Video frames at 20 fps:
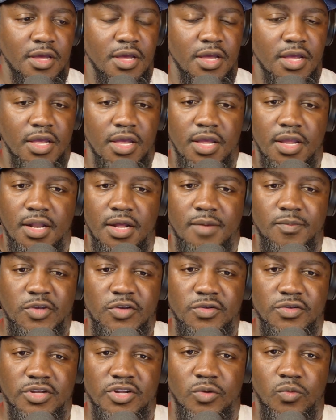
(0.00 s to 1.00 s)
And I'm
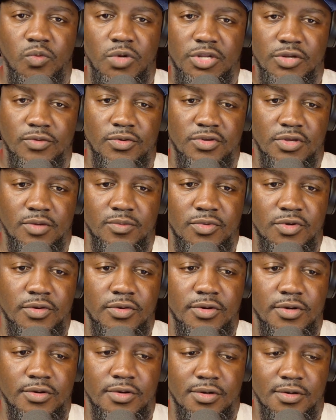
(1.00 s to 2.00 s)
using a Windows
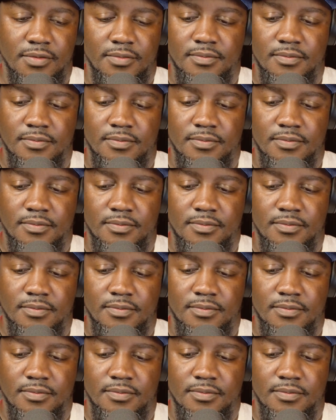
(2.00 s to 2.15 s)
computer.